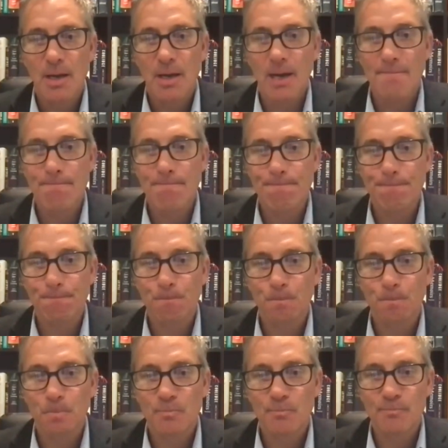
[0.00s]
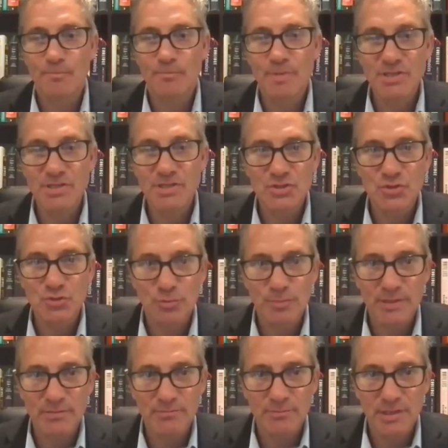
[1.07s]
Um, Mrs.
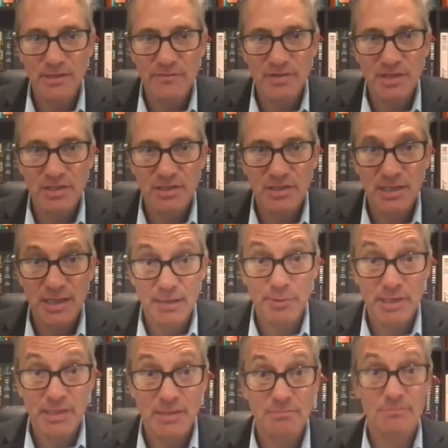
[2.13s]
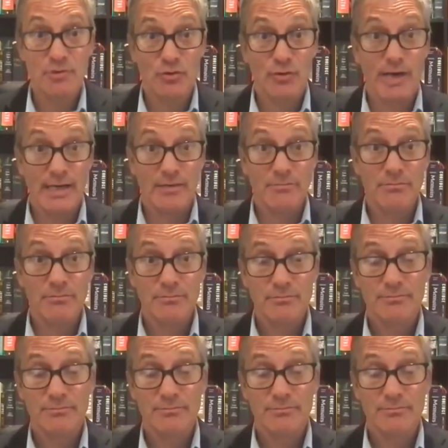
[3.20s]
Truman lived on the campaign train.